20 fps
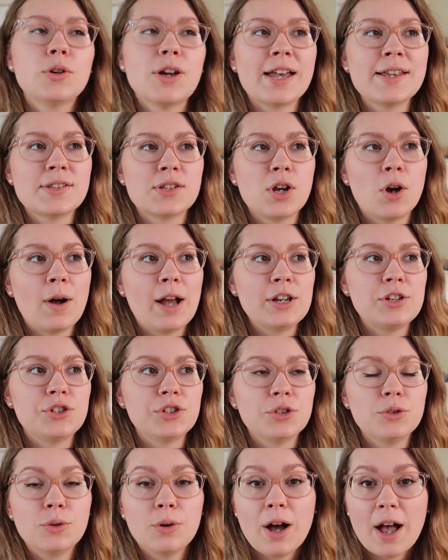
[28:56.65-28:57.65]
You guys know I
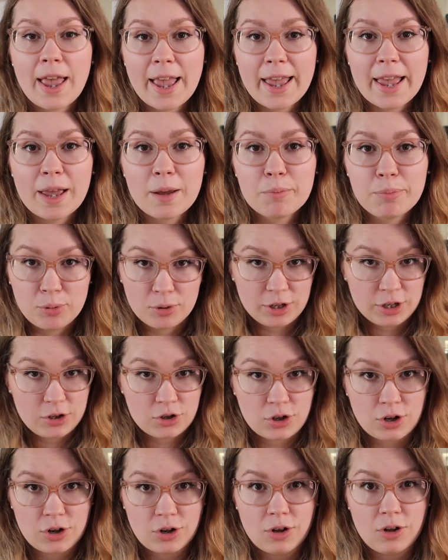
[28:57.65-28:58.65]
do a bullet
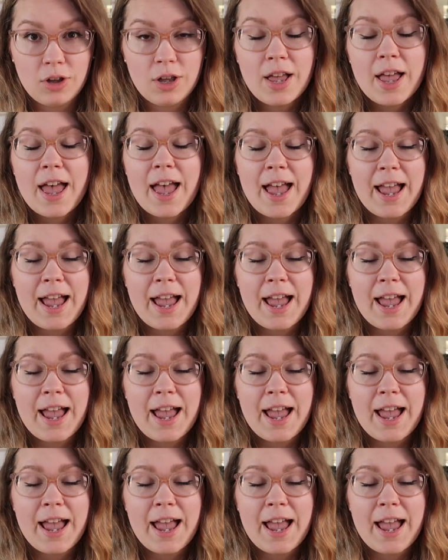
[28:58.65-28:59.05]
journal